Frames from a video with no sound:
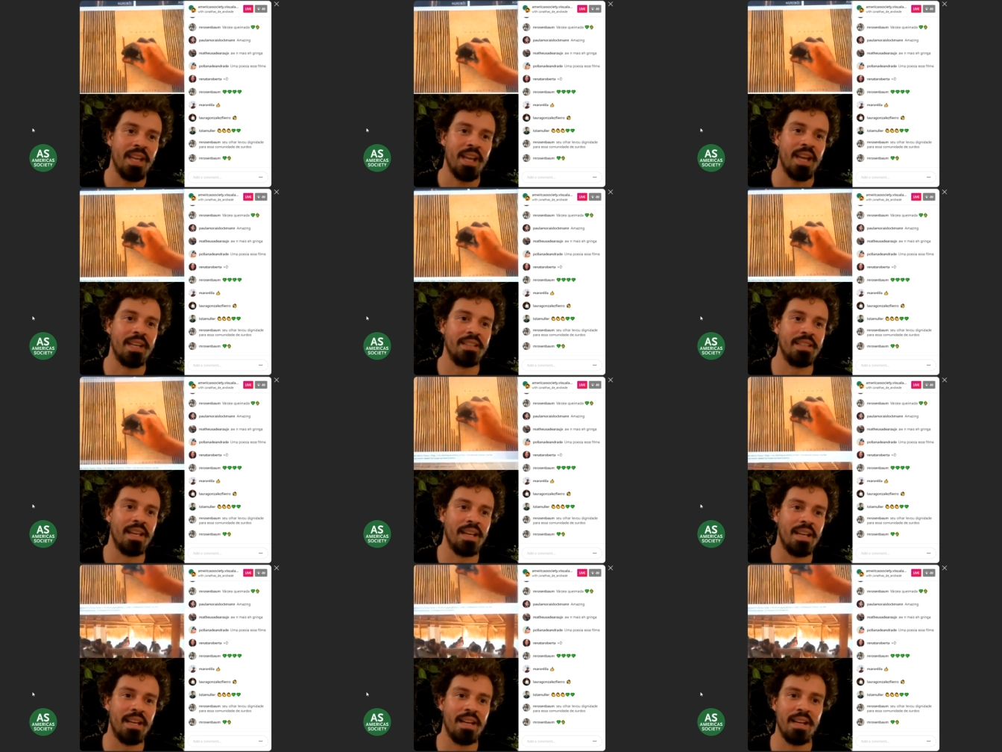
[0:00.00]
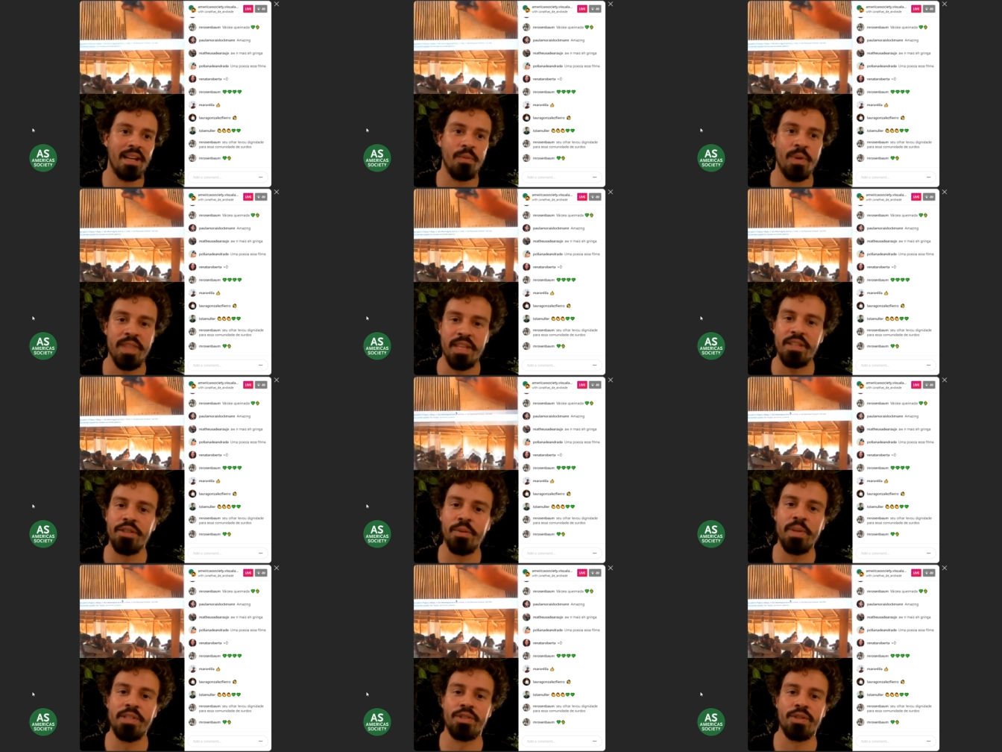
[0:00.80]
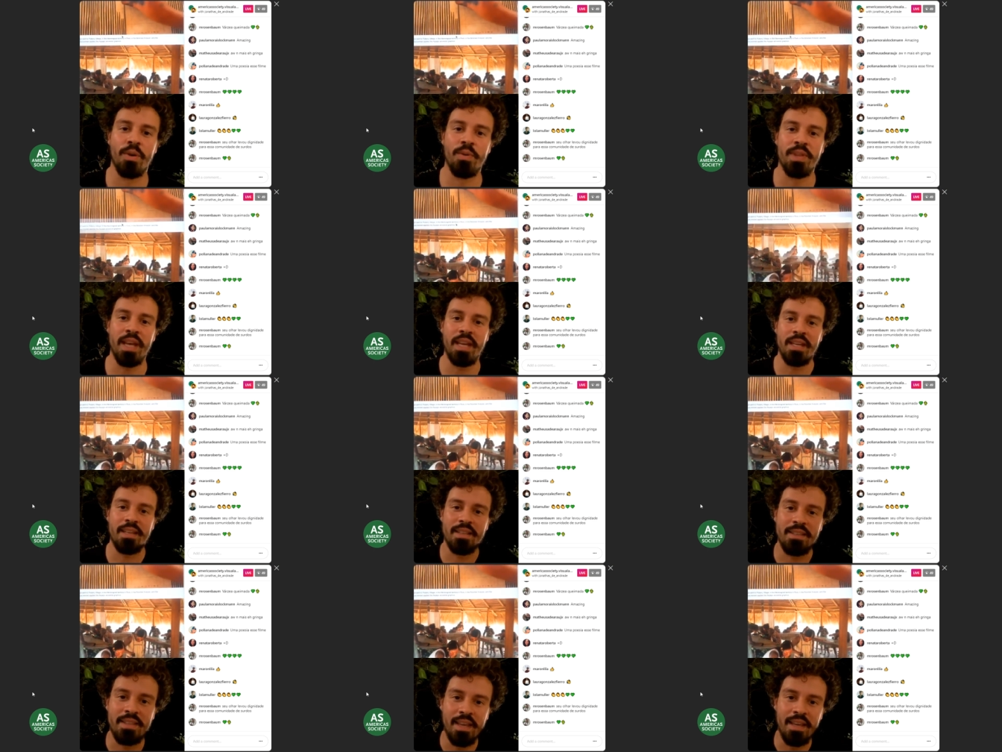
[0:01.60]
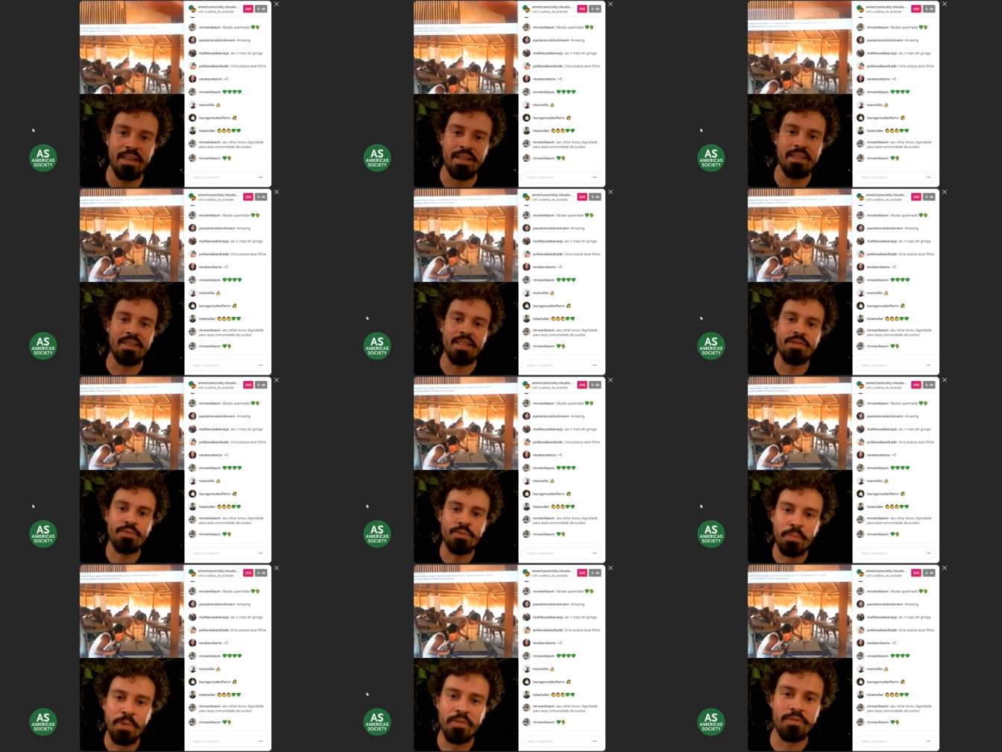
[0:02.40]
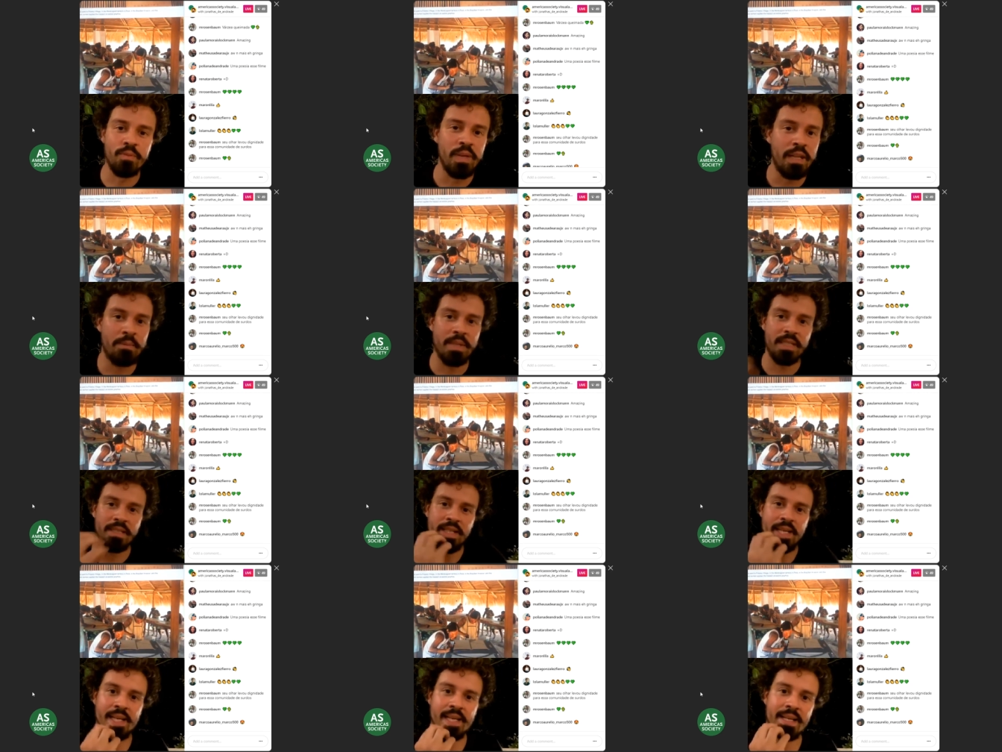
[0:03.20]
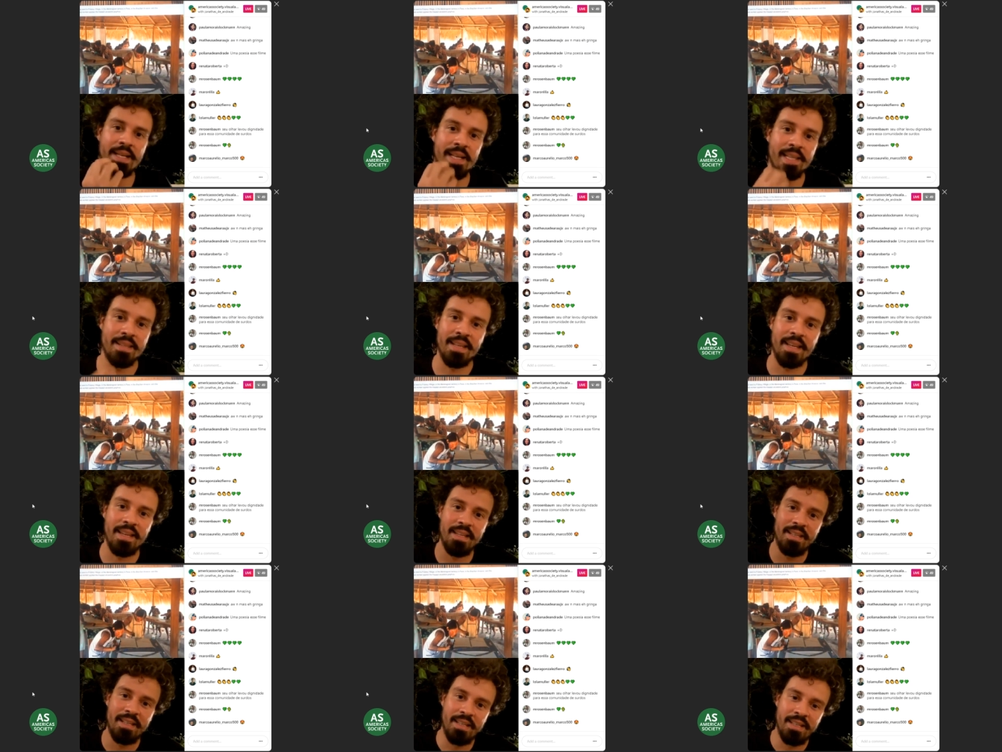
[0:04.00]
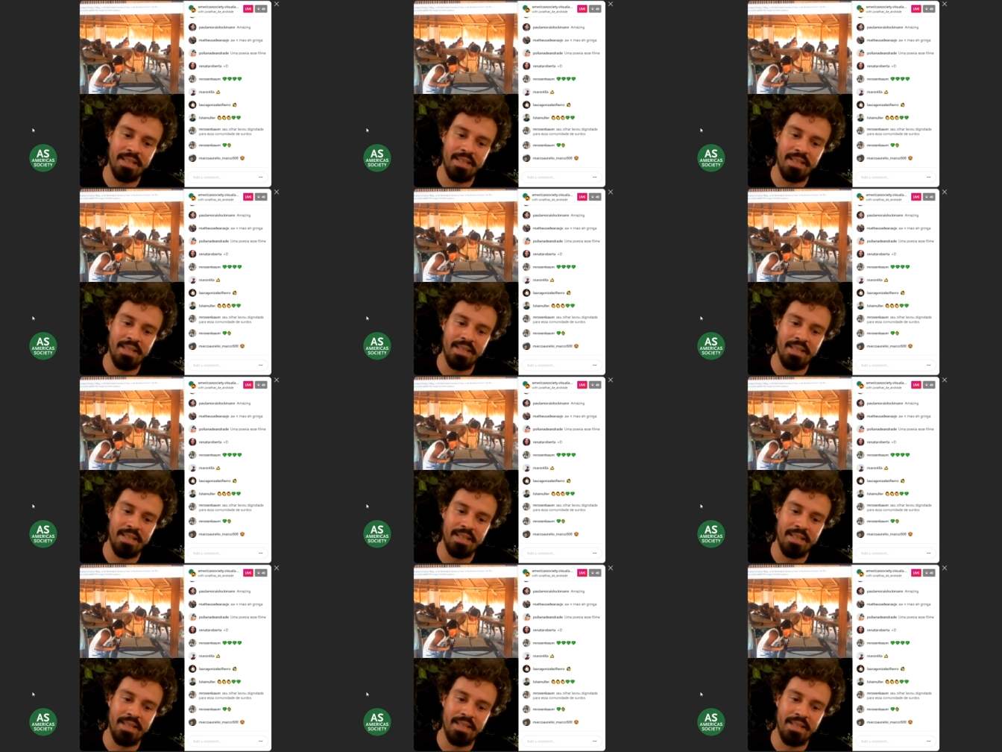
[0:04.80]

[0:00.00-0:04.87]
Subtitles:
And within doing so, these group of women they